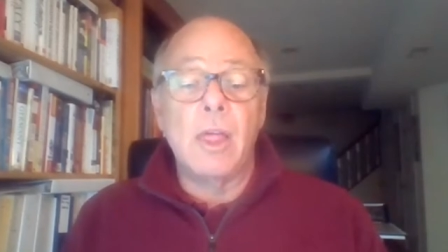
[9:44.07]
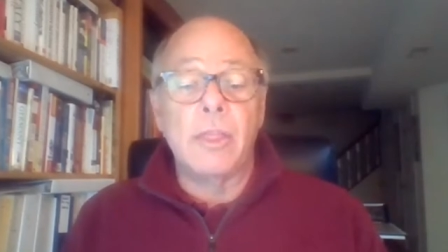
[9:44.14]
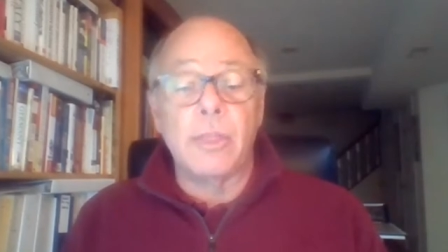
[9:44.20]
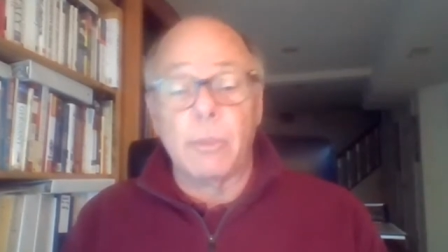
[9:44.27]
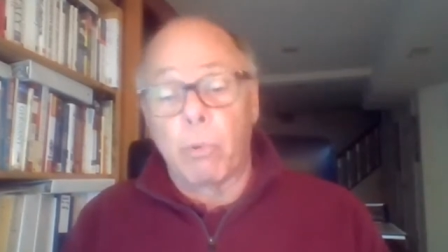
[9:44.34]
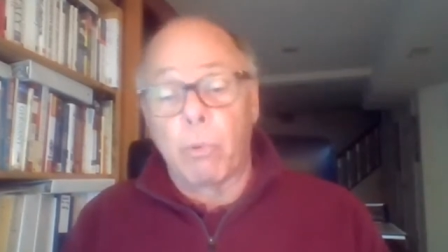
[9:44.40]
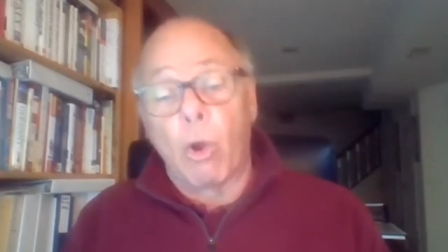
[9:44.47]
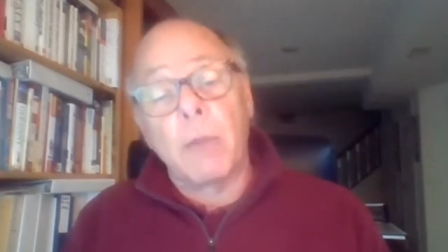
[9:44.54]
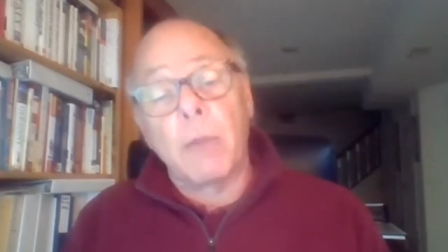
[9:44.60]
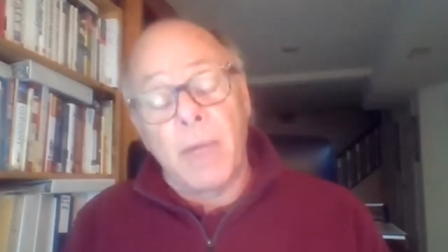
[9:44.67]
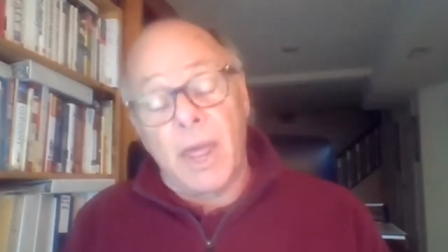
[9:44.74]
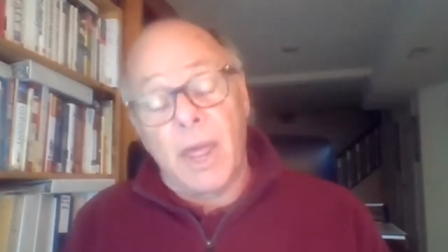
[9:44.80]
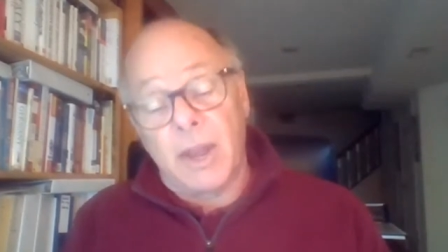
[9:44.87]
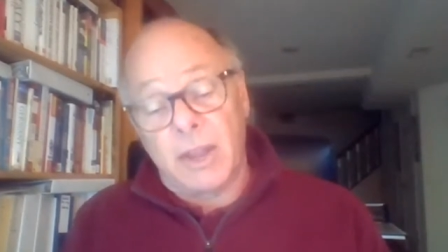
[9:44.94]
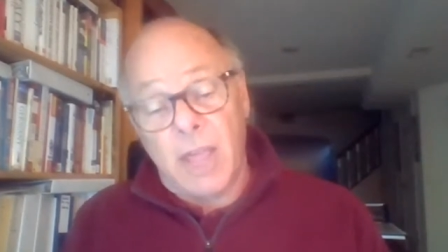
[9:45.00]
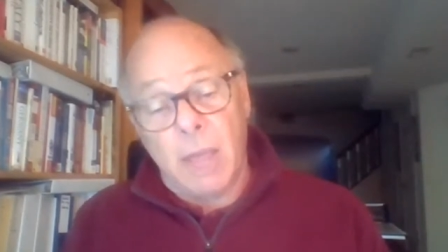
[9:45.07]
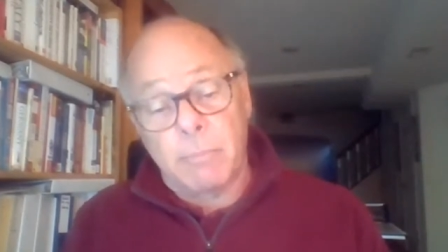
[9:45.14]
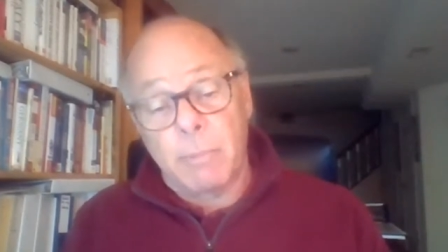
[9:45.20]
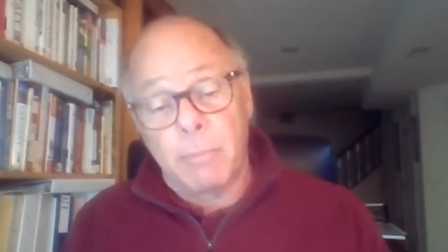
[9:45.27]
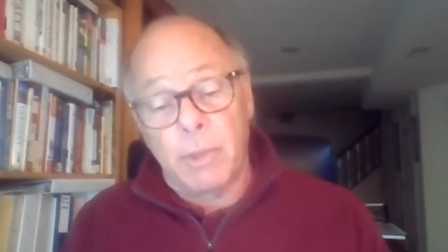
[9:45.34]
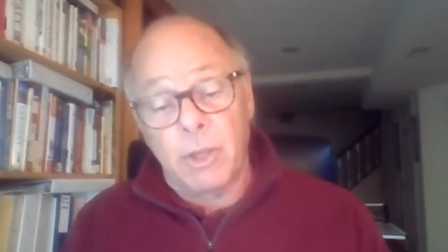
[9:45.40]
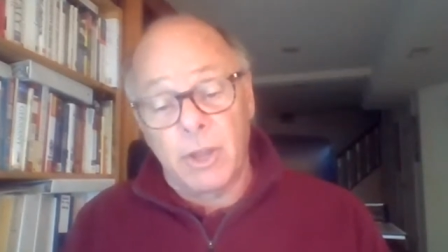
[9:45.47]
the broadband
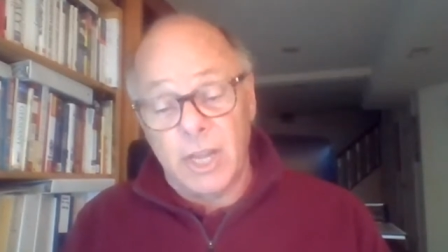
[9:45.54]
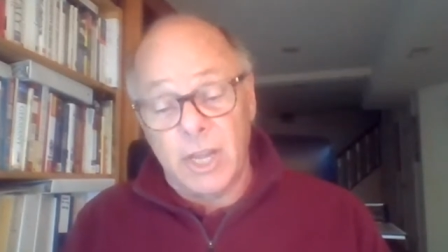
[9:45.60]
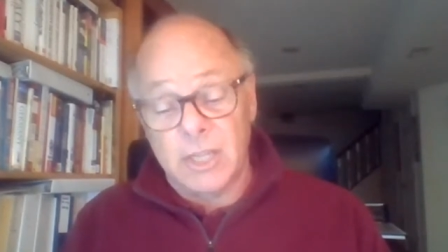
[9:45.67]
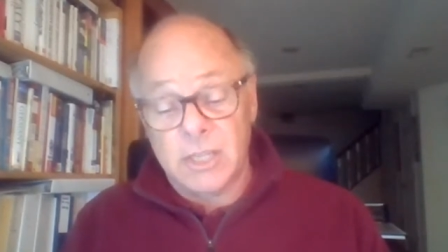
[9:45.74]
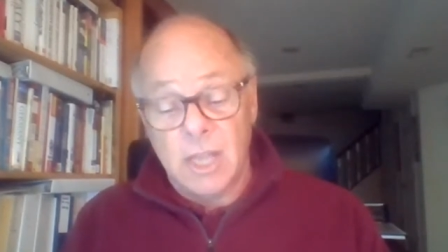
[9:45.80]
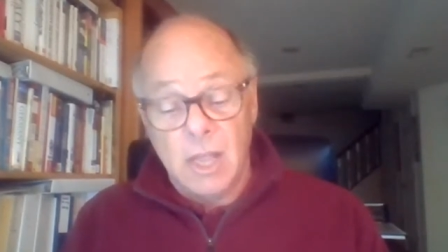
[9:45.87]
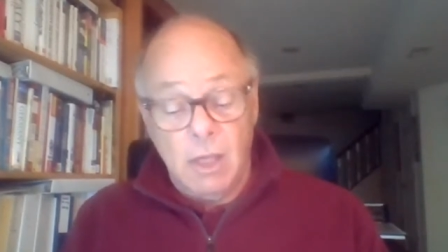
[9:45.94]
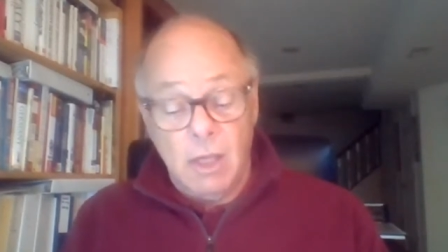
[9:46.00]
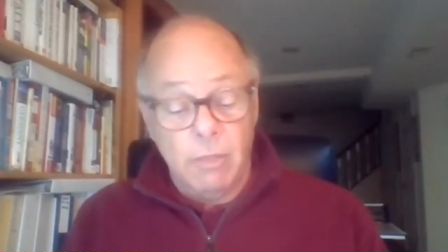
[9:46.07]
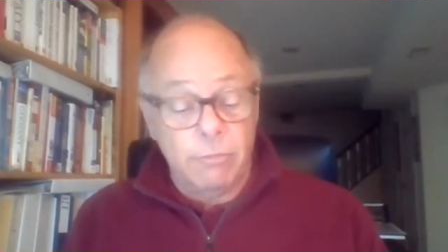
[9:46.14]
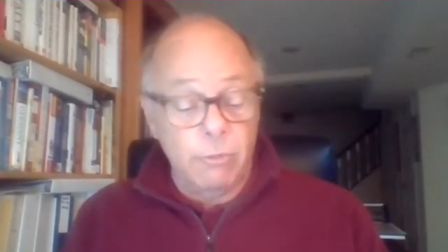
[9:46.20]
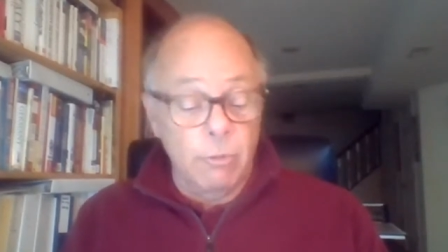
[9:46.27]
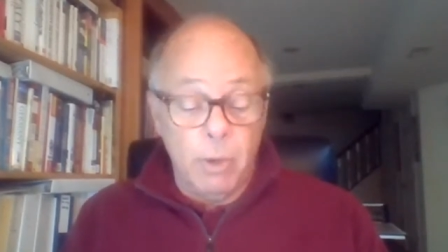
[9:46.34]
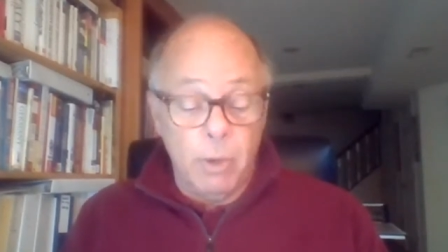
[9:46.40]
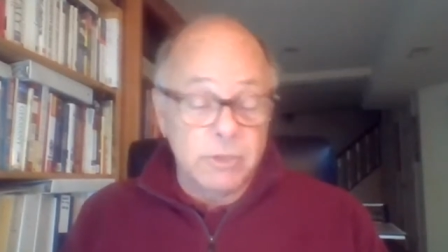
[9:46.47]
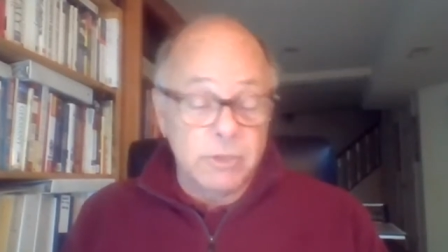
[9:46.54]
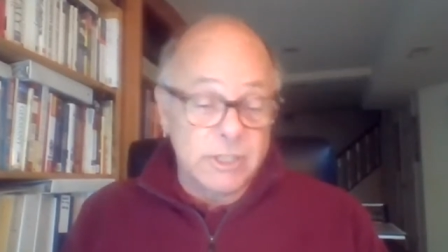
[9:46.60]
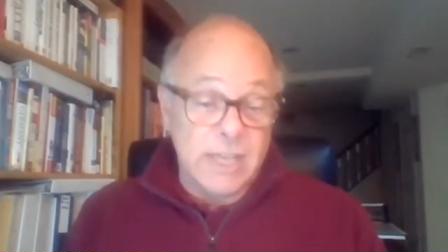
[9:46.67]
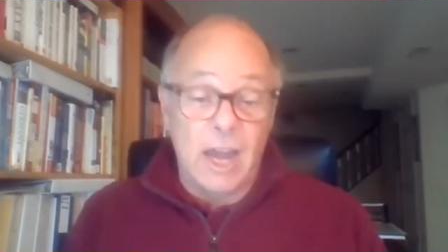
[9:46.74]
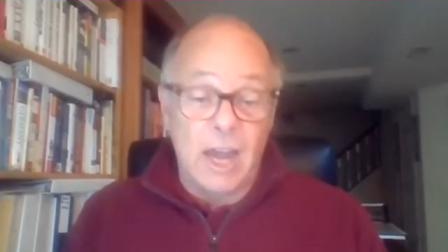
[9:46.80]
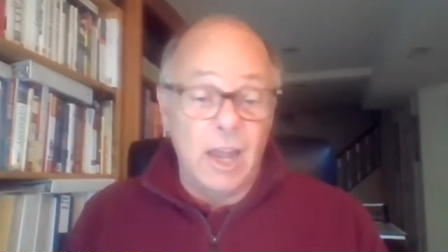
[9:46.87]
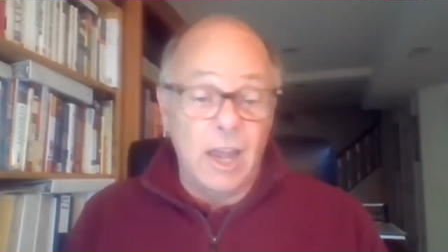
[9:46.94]
capabilities through both
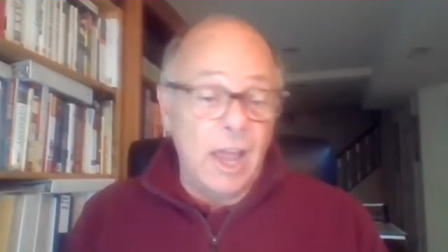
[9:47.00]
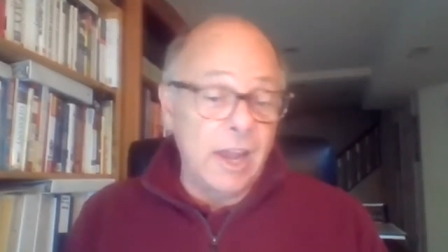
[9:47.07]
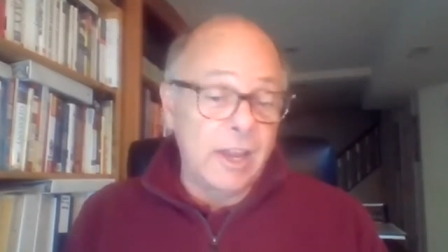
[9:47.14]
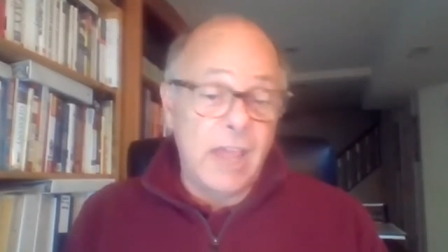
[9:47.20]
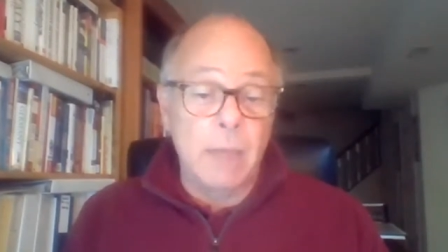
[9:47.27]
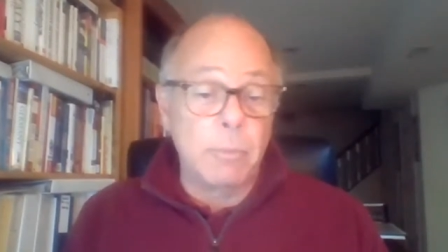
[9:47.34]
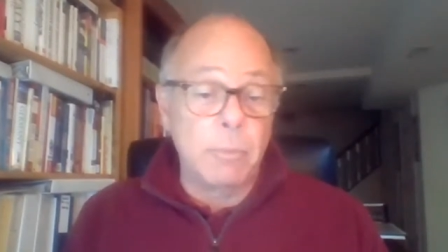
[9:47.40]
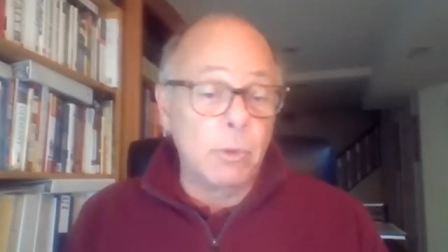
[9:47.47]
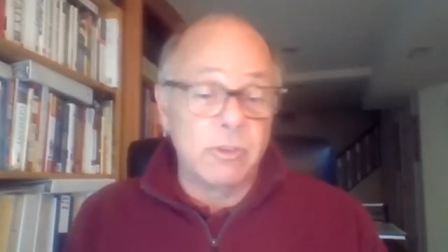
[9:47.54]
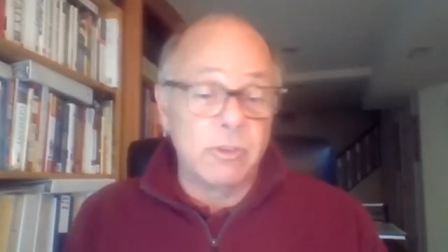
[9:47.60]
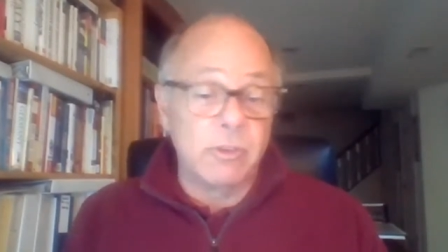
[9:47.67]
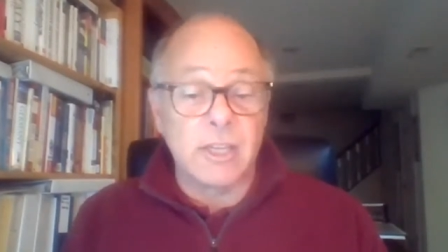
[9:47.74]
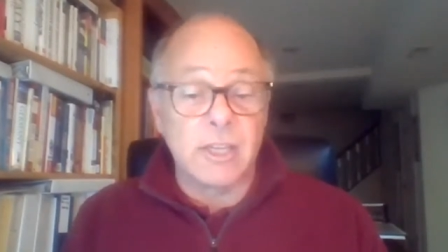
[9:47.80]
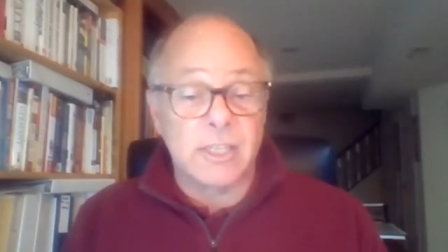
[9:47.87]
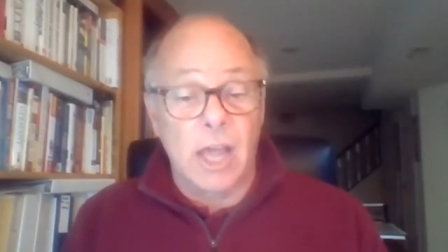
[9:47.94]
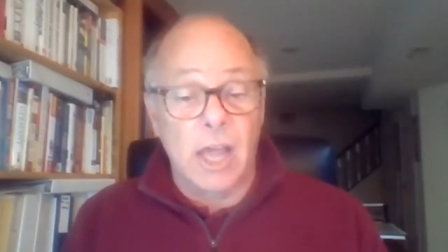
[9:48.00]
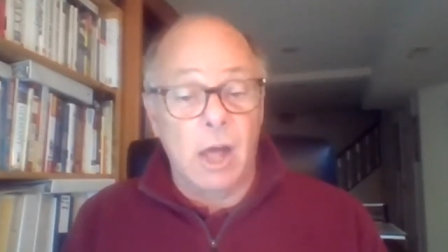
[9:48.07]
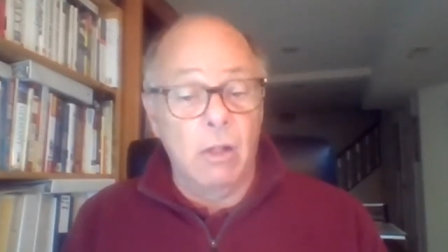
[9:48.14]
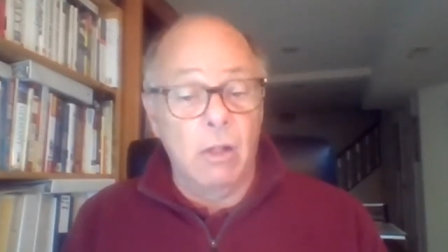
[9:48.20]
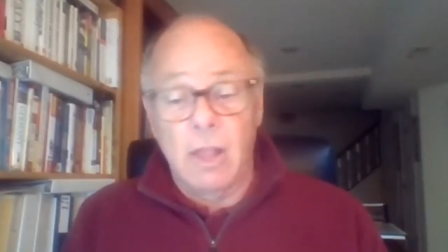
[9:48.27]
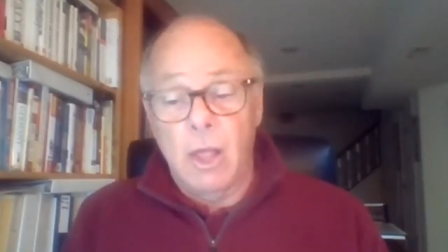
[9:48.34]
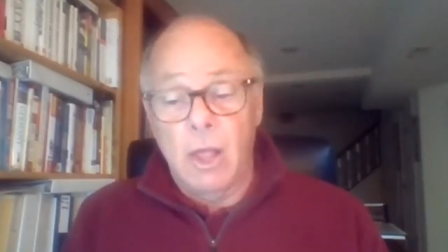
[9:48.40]
satellite, cable,
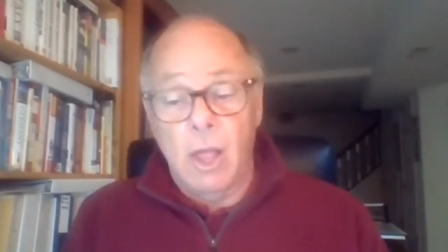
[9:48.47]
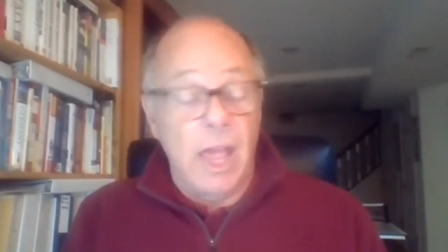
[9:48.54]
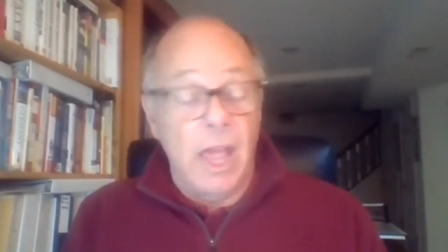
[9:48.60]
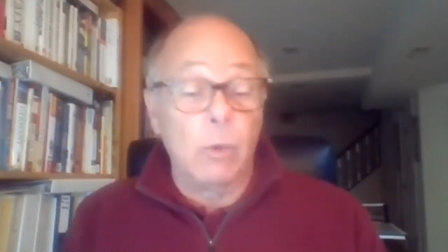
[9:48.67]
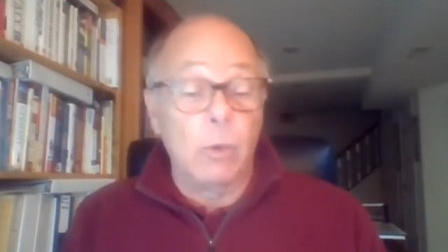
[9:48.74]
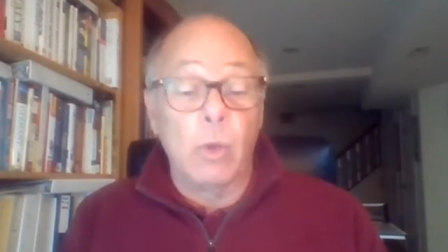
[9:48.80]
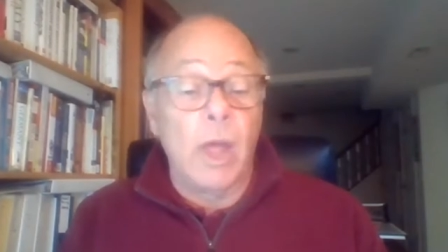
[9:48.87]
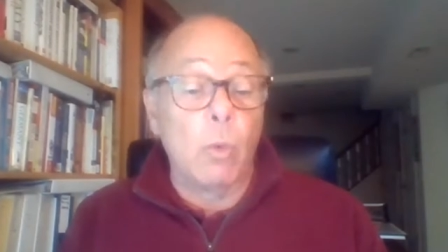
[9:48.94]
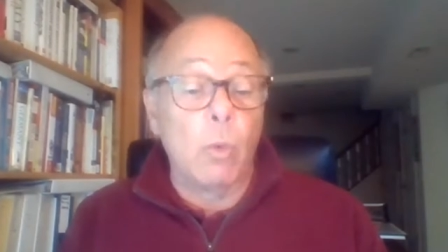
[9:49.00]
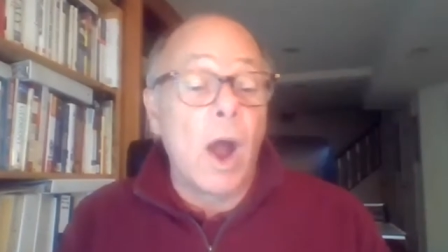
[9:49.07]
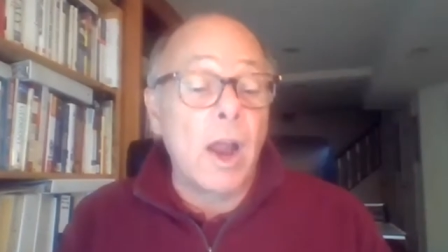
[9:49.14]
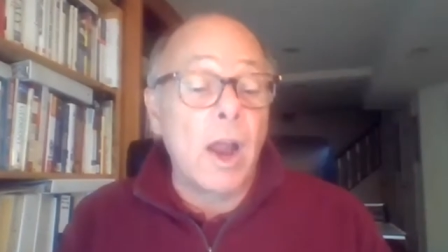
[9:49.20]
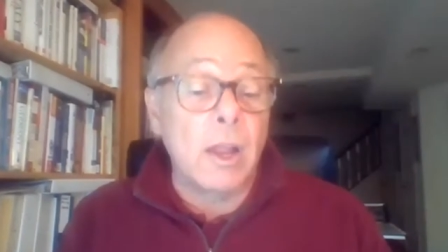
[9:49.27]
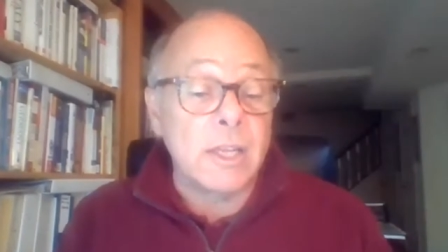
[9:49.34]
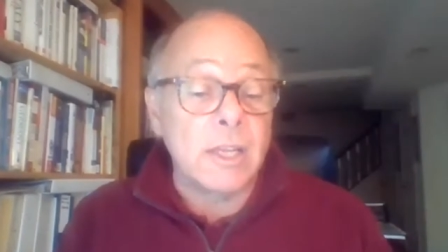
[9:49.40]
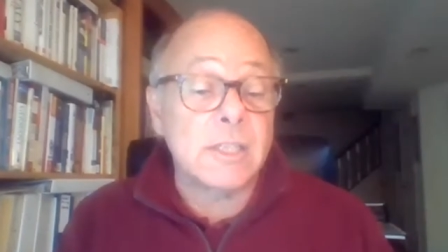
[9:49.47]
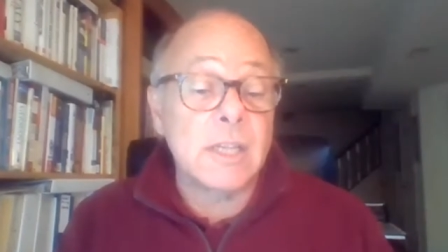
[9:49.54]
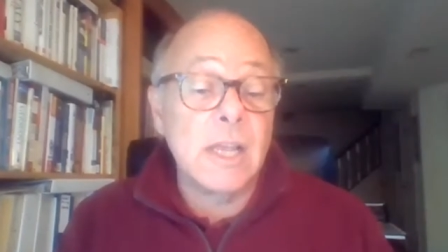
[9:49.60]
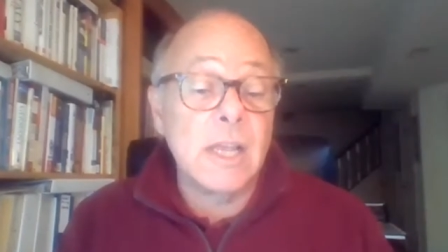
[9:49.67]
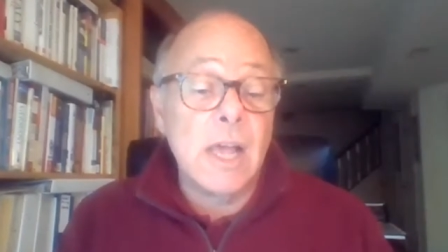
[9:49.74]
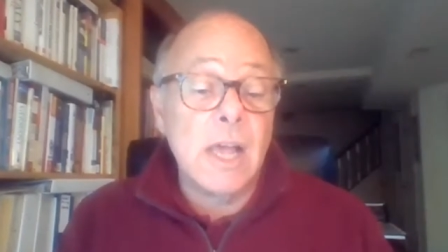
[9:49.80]
DSL, and wireless.